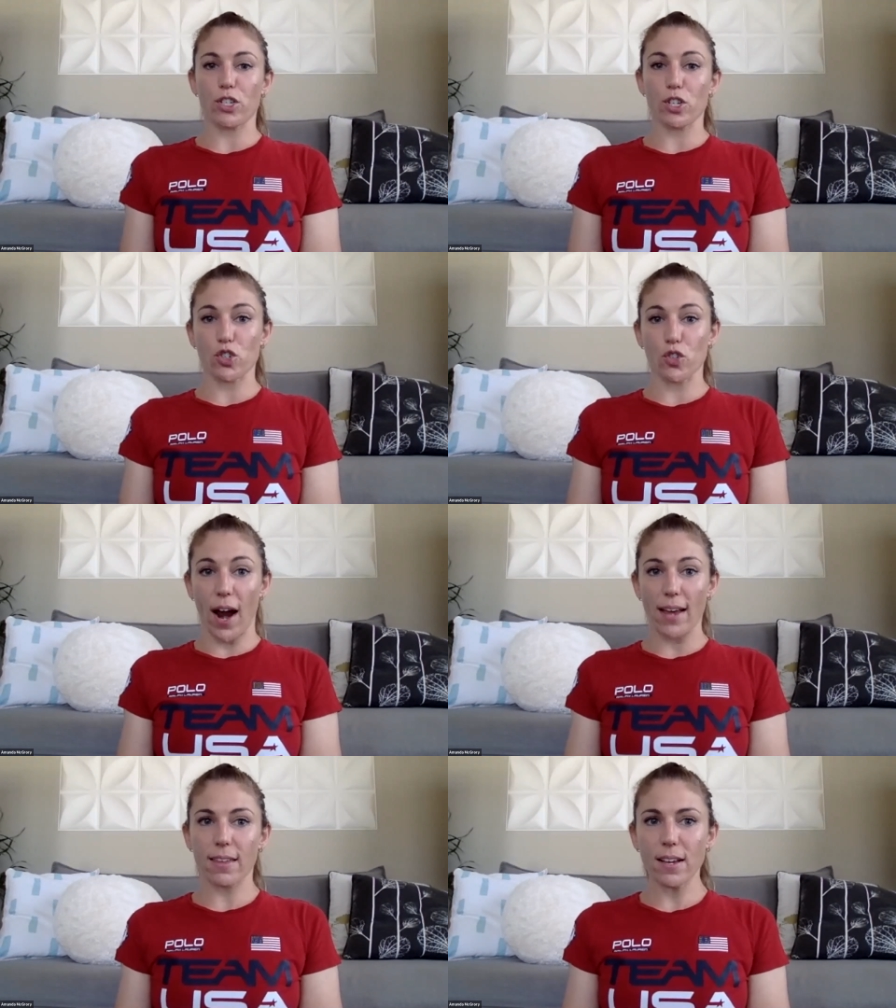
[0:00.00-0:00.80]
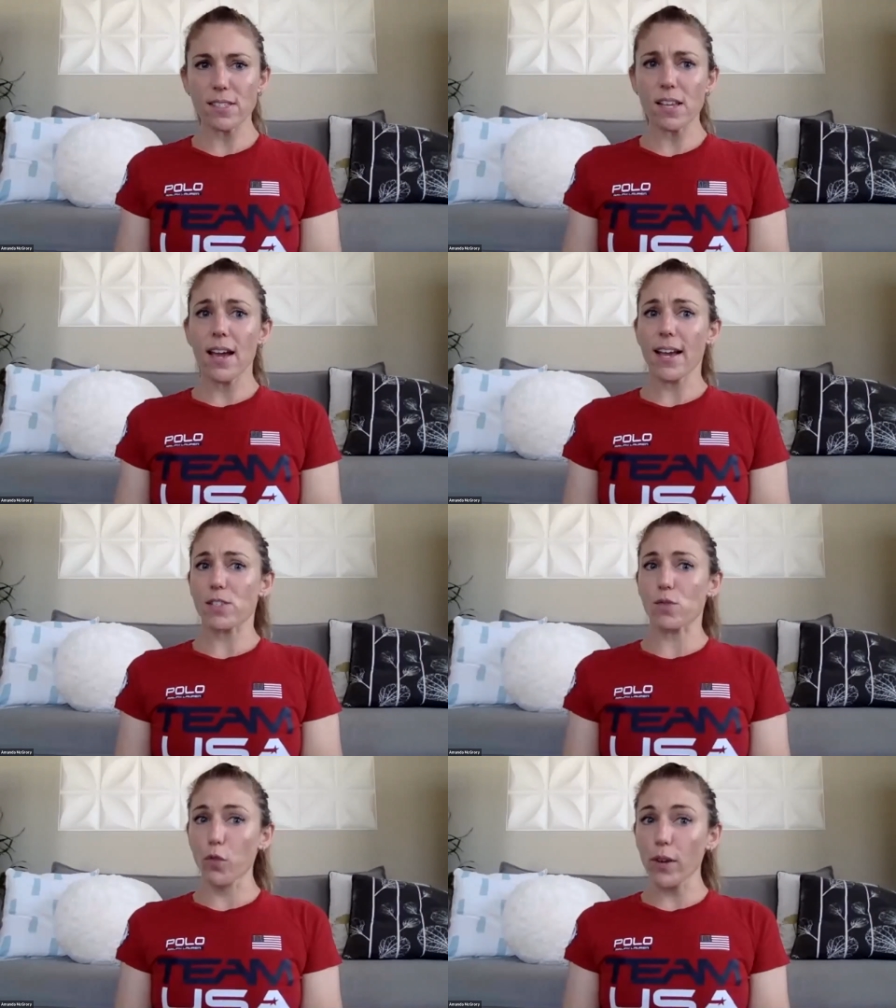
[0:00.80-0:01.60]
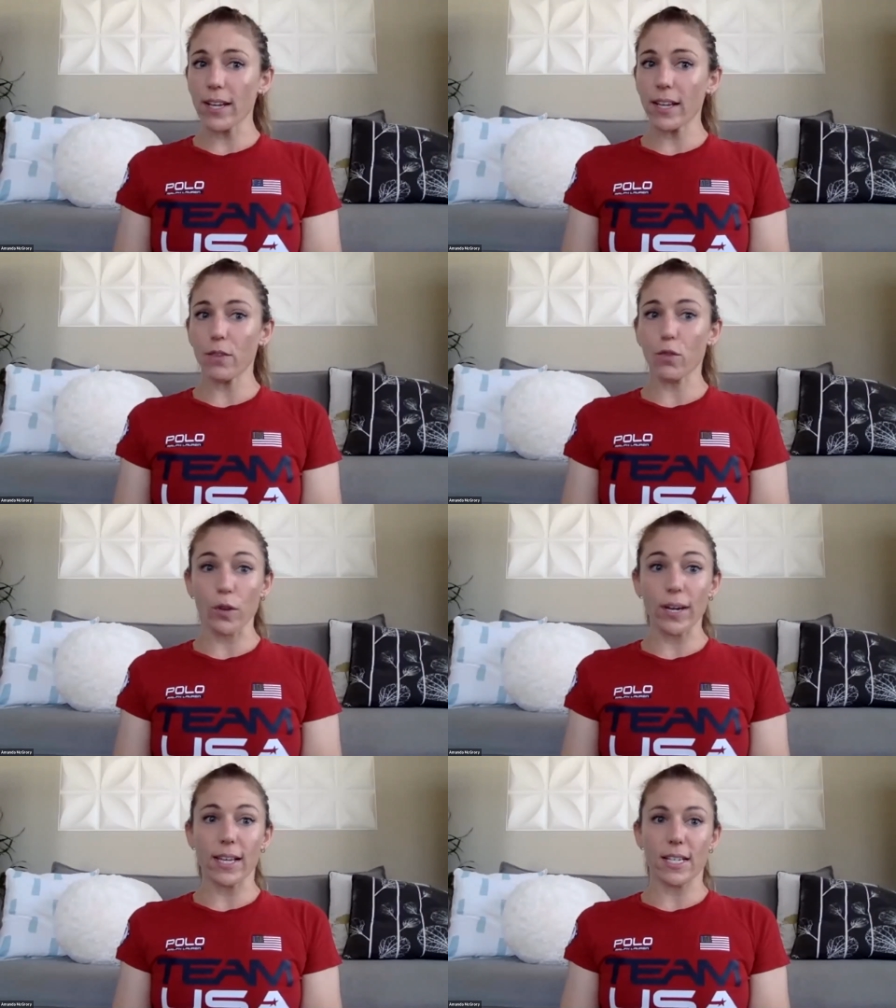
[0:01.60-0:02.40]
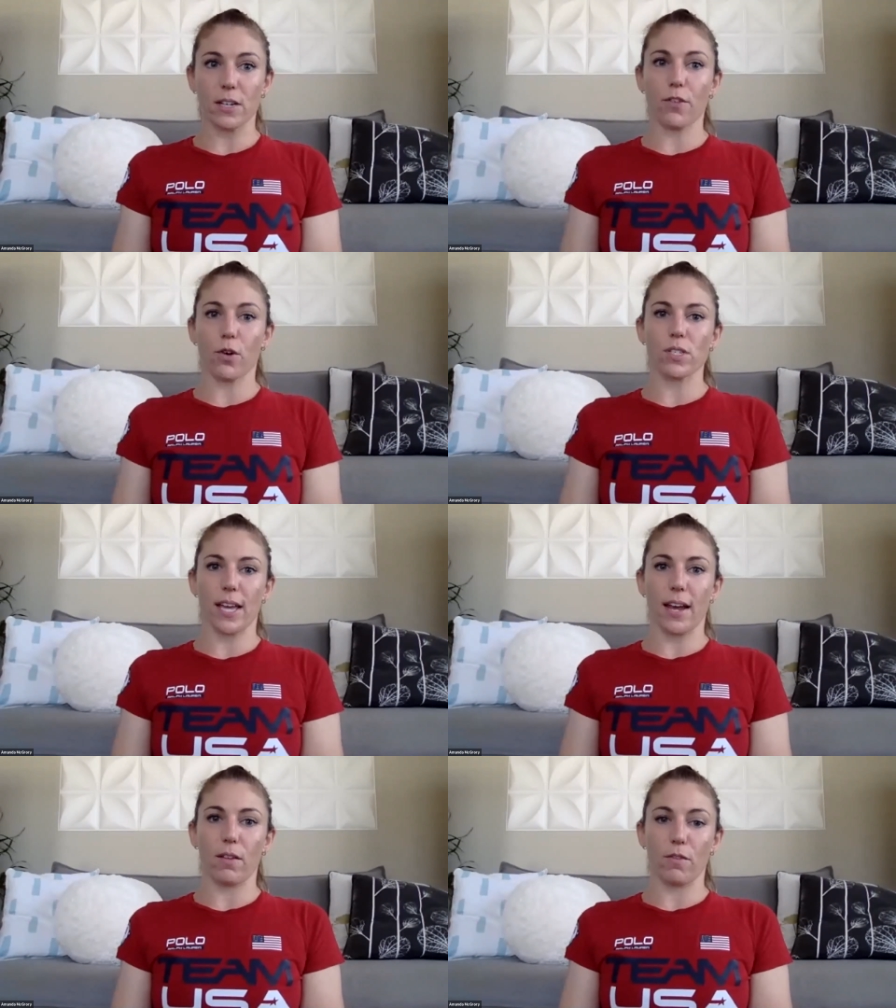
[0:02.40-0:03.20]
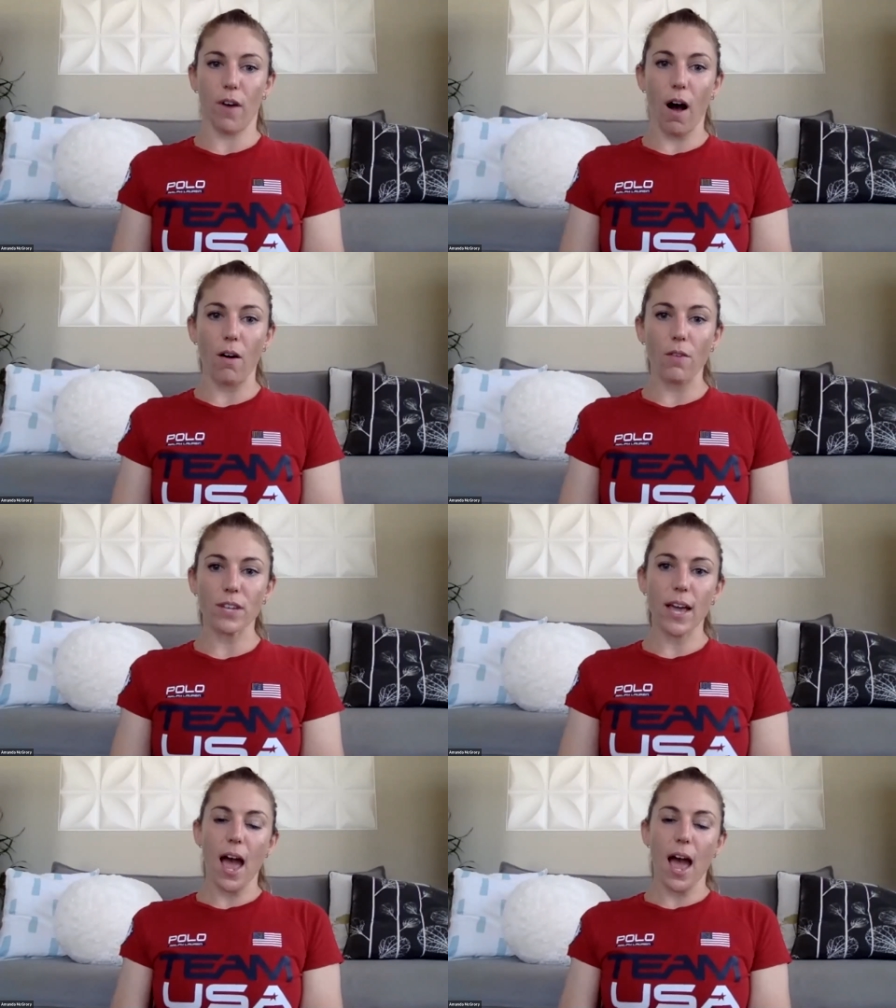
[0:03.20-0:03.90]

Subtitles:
to try things, it's really, really difficult to get involved.